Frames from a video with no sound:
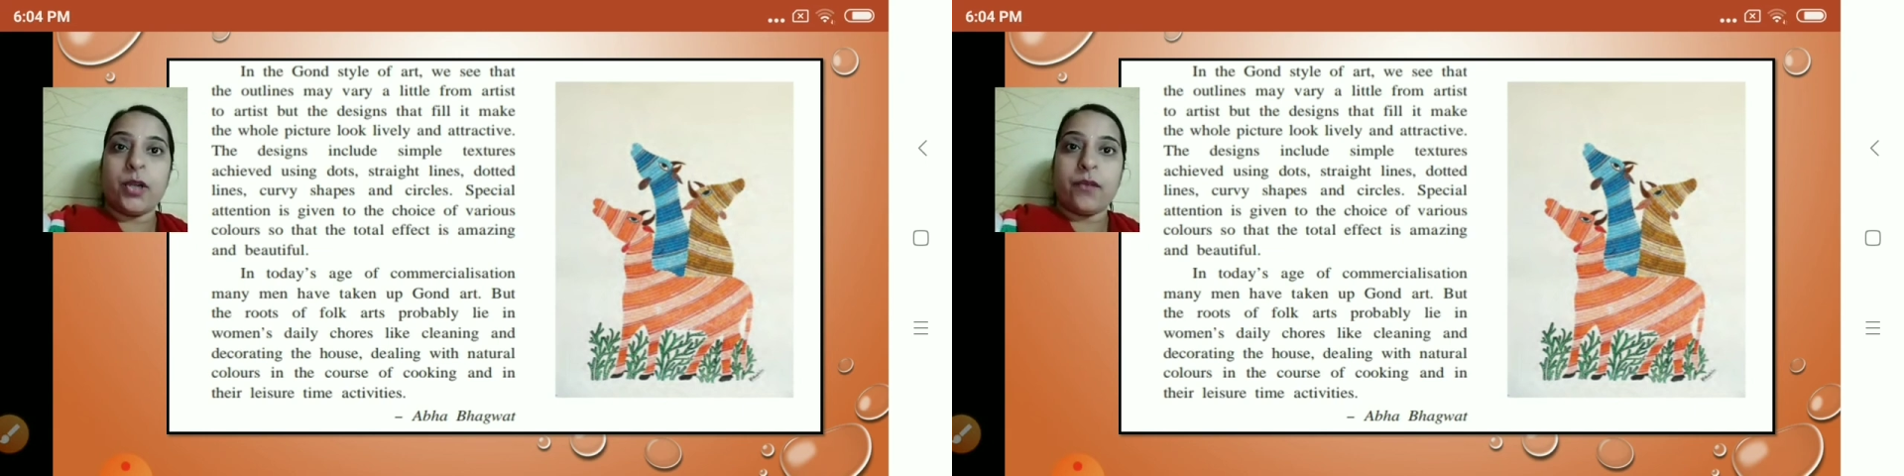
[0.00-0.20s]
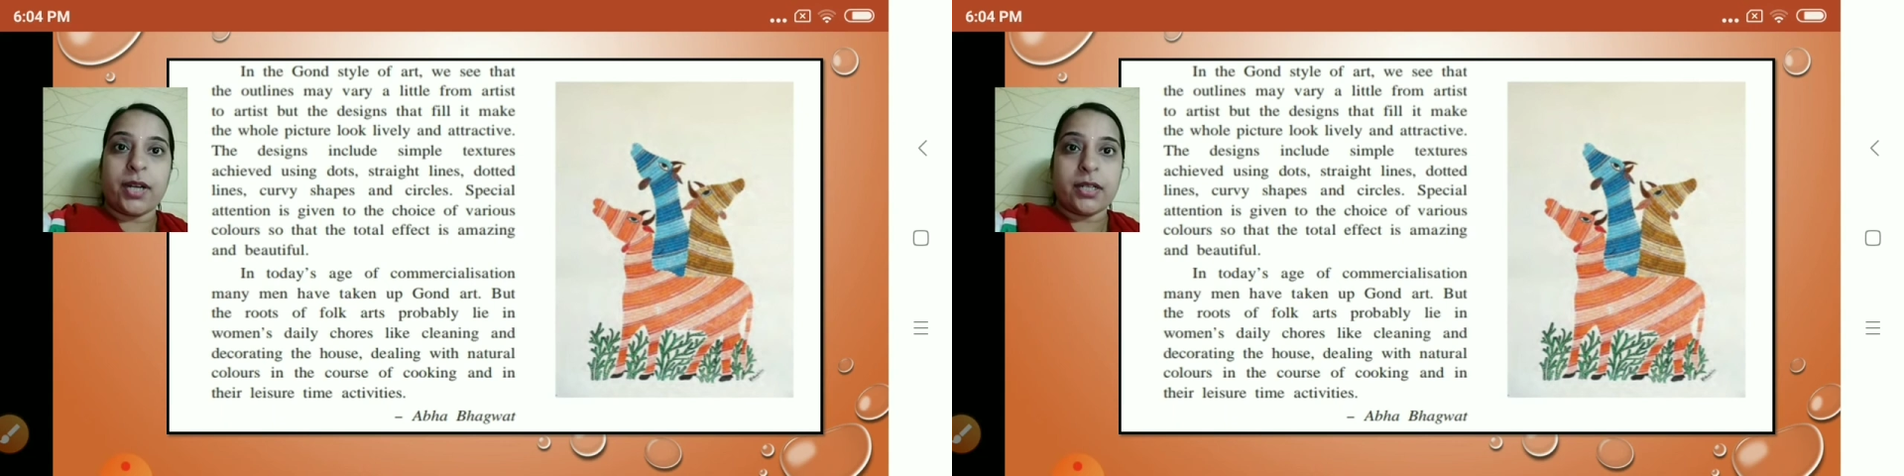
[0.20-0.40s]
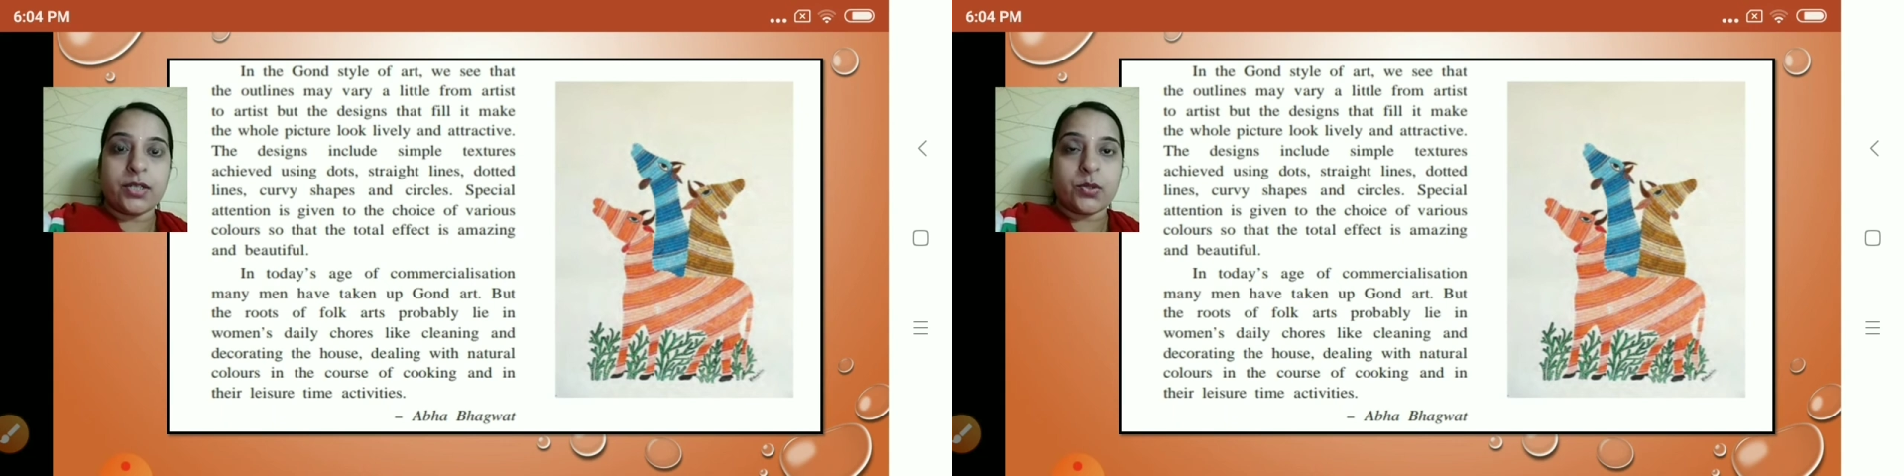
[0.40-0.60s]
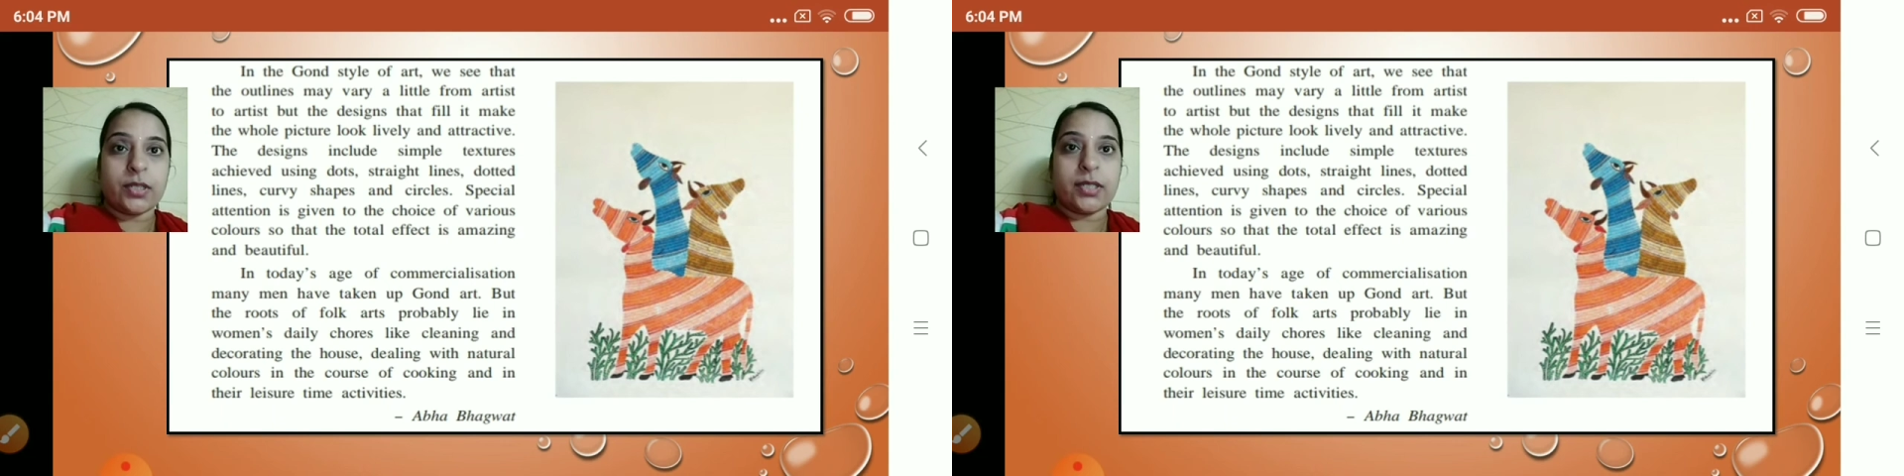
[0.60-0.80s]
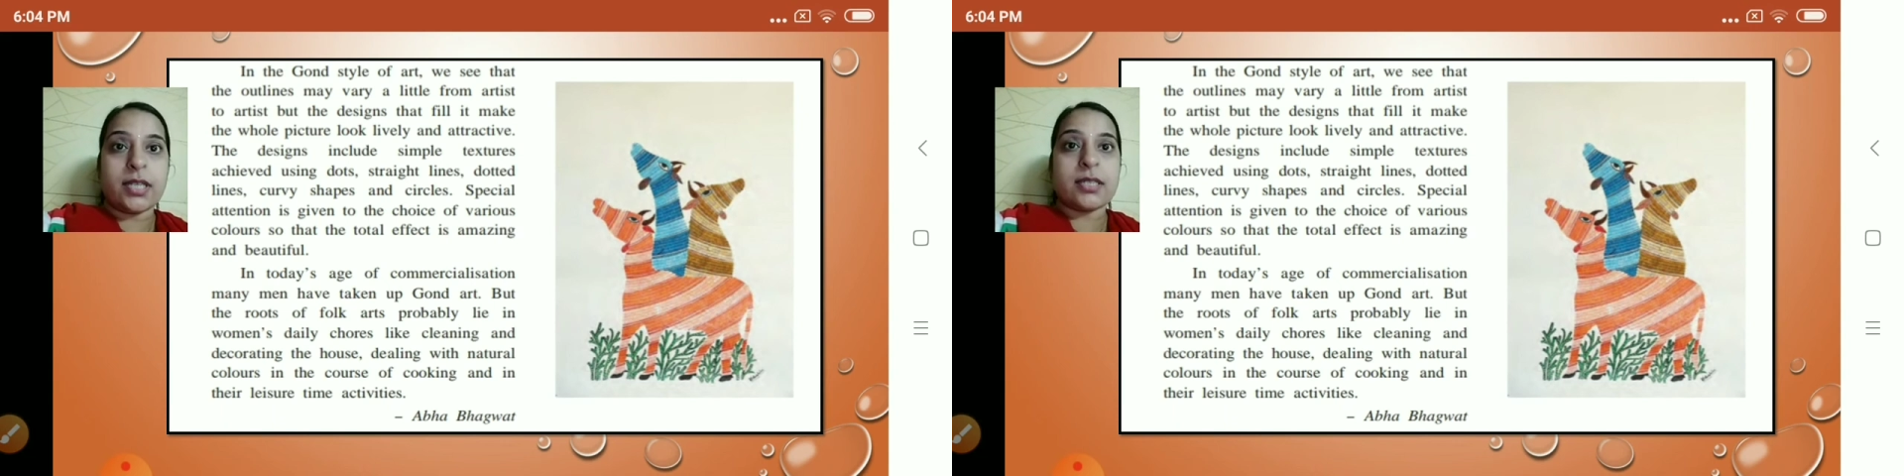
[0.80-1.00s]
understood this